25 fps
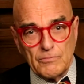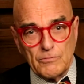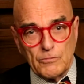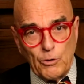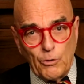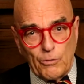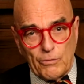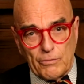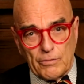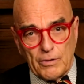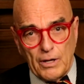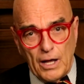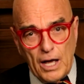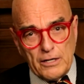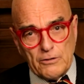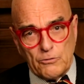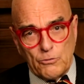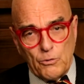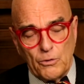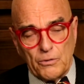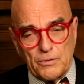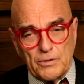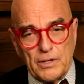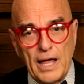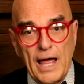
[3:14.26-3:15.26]
quote,
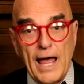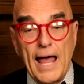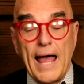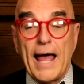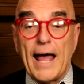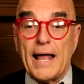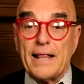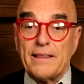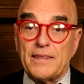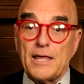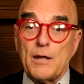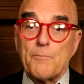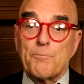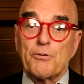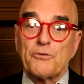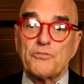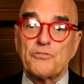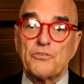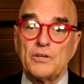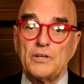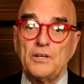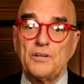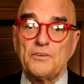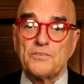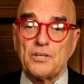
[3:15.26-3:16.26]
unquote, and then
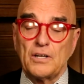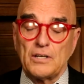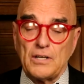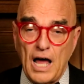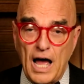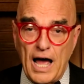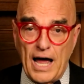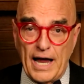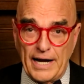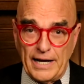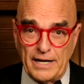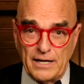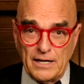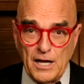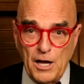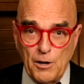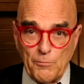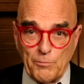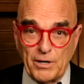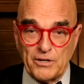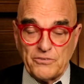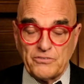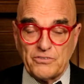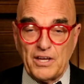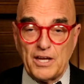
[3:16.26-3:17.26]
proceeded to lie
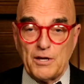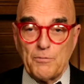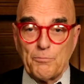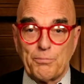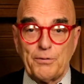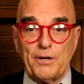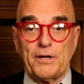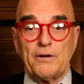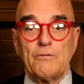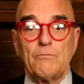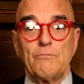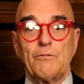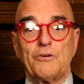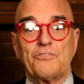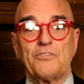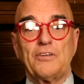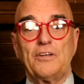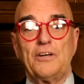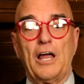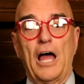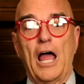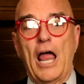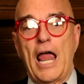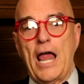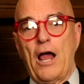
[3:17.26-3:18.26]
by saying Britain was
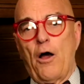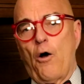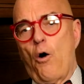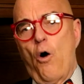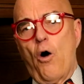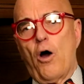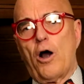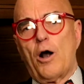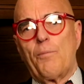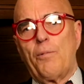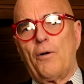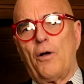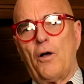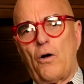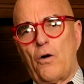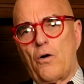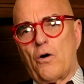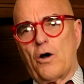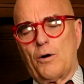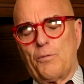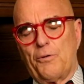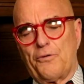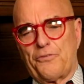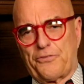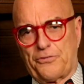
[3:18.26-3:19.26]
in a horrible,
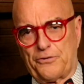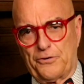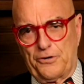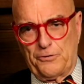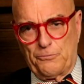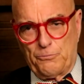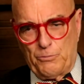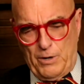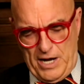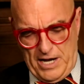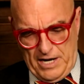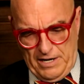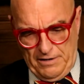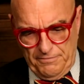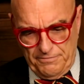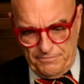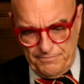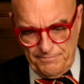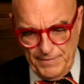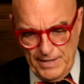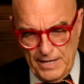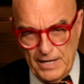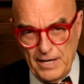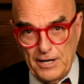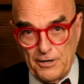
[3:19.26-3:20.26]
horrible third wave,
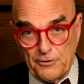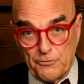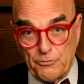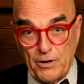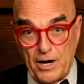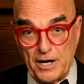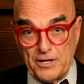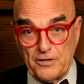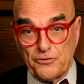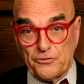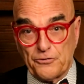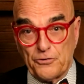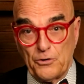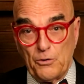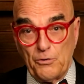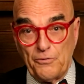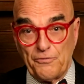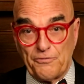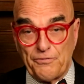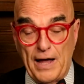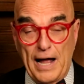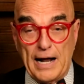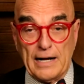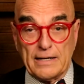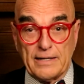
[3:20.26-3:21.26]
trying to show,
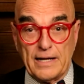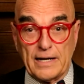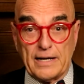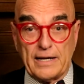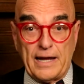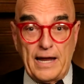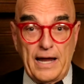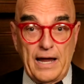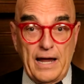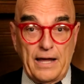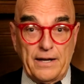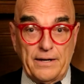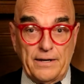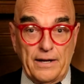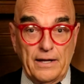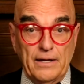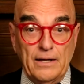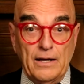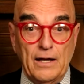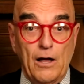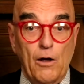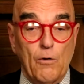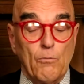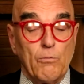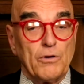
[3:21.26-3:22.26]
in fact, that
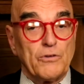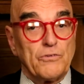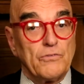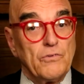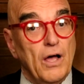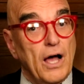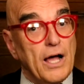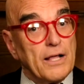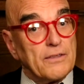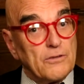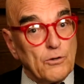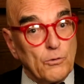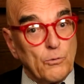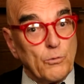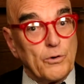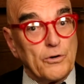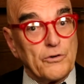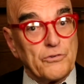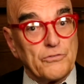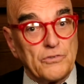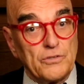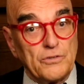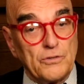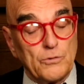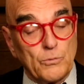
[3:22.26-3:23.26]
Canada was not the
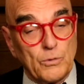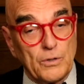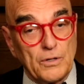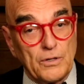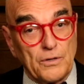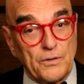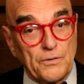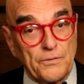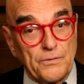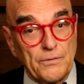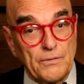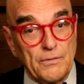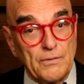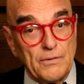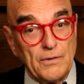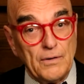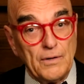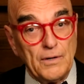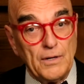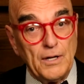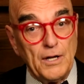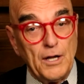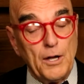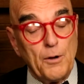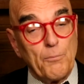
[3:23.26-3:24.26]
worst in the world.
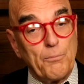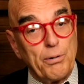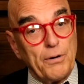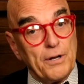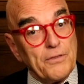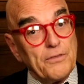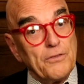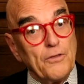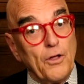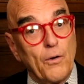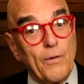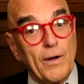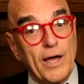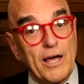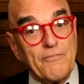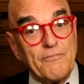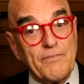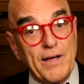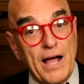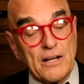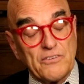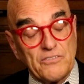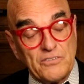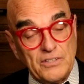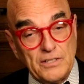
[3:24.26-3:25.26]
Britain, though, had
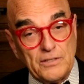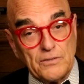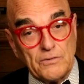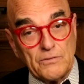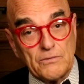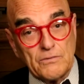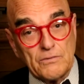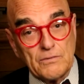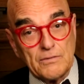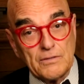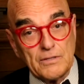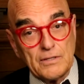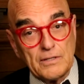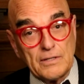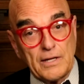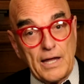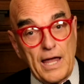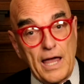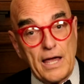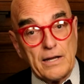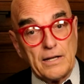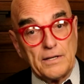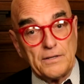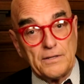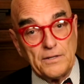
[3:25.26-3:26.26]
vaccines.
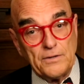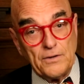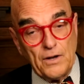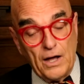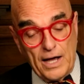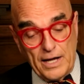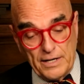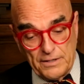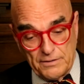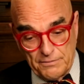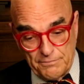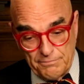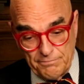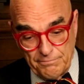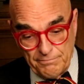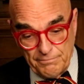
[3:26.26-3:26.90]
Canada did not.